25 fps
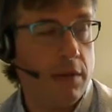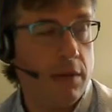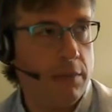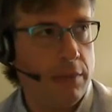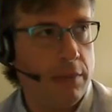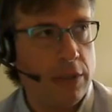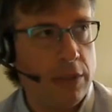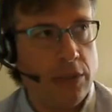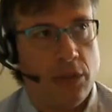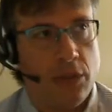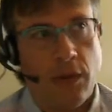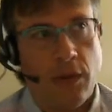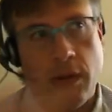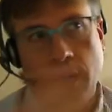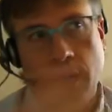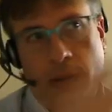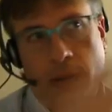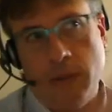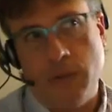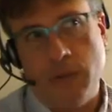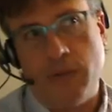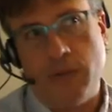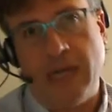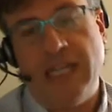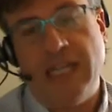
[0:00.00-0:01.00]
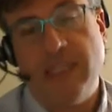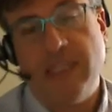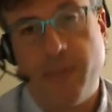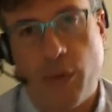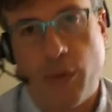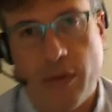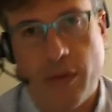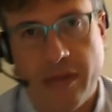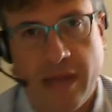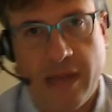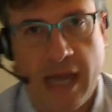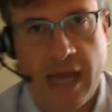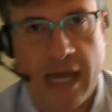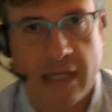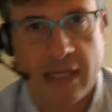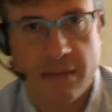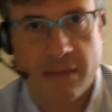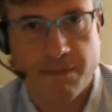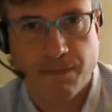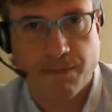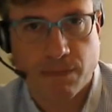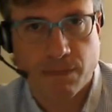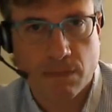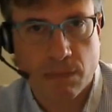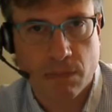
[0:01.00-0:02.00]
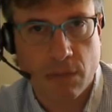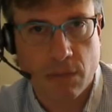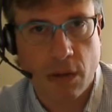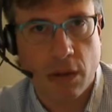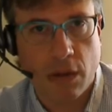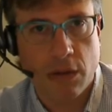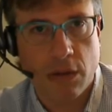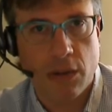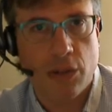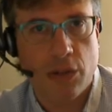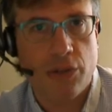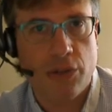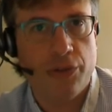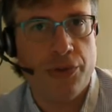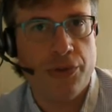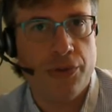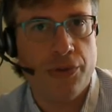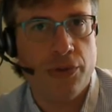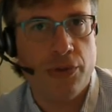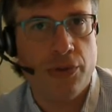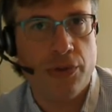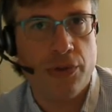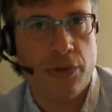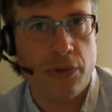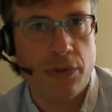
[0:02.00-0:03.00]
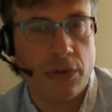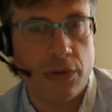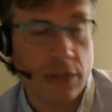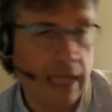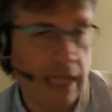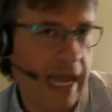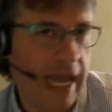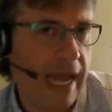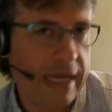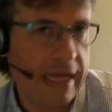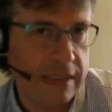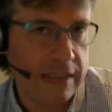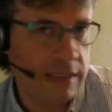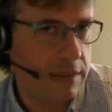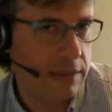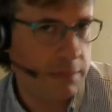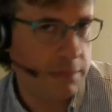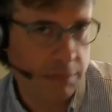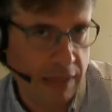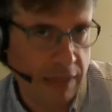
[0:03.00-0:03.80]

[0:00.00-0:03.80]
But you transport that to your GANs